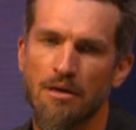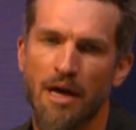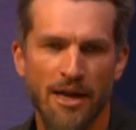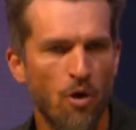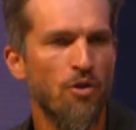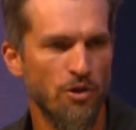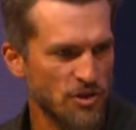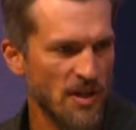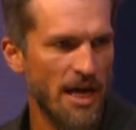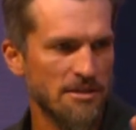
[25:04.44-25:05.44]
I know
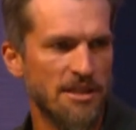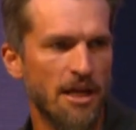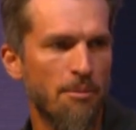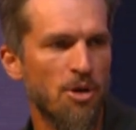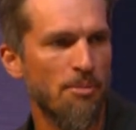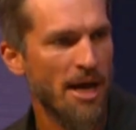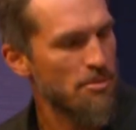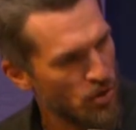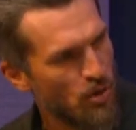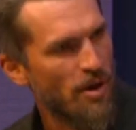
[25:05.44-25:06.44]
those thoughts can come to your
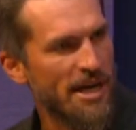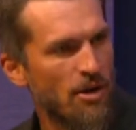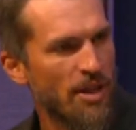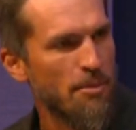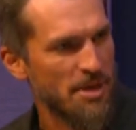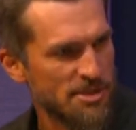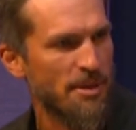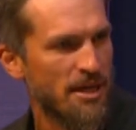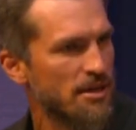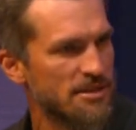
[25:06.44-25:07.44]
mind. You know why I know that? Because
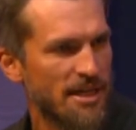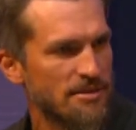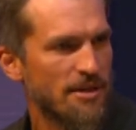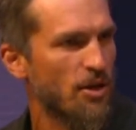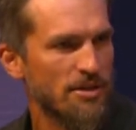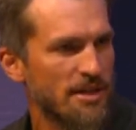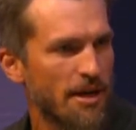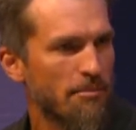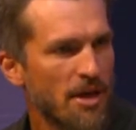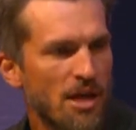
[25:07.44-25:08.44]
my kids ask that all the
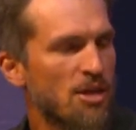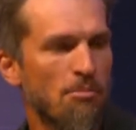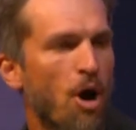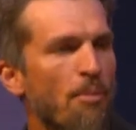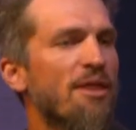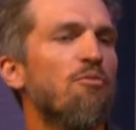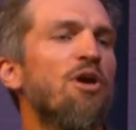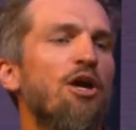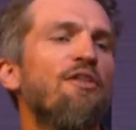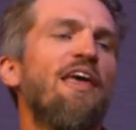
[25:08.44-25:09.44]
time. The moment
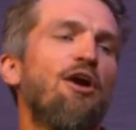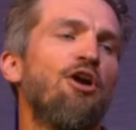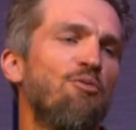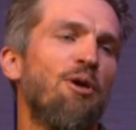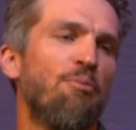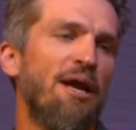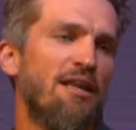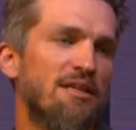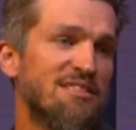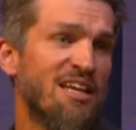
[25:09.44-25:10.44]
they heard we were
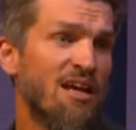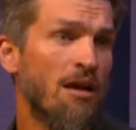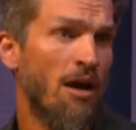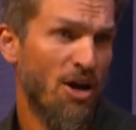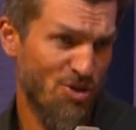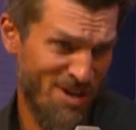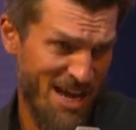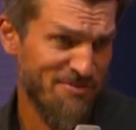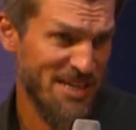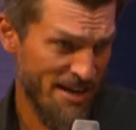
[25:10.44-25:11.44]
pregnant, they said, are you going to
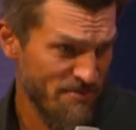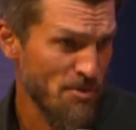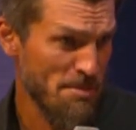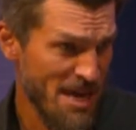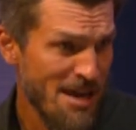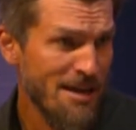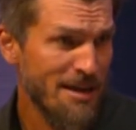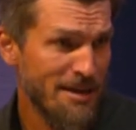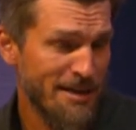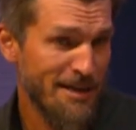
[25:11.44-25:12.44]
have time for me?
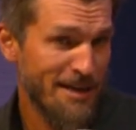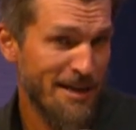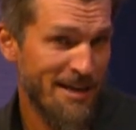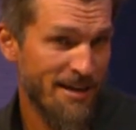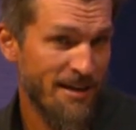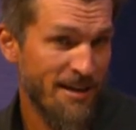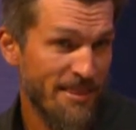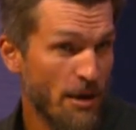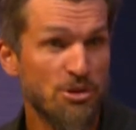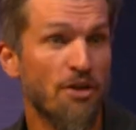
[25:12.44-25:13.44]

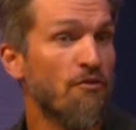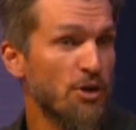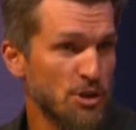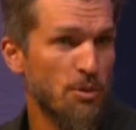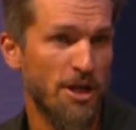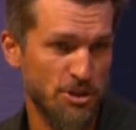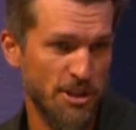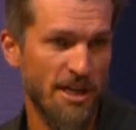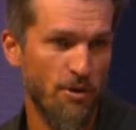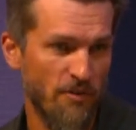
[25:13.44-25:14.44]
That was the first
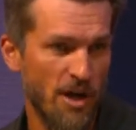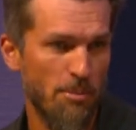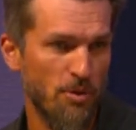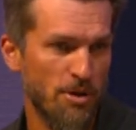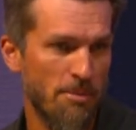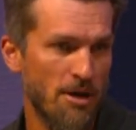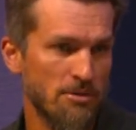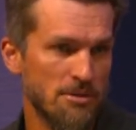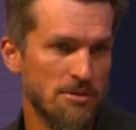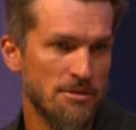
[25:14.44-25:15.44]
question out of a couple of their
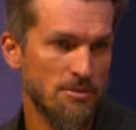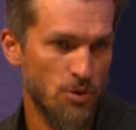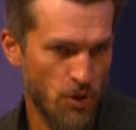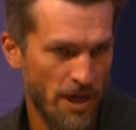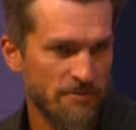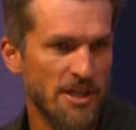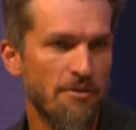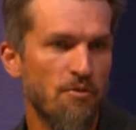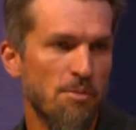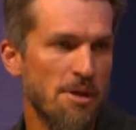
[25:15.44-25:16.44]
mouths. Will you have
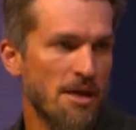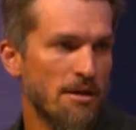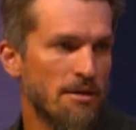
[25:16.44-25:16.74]
time for me?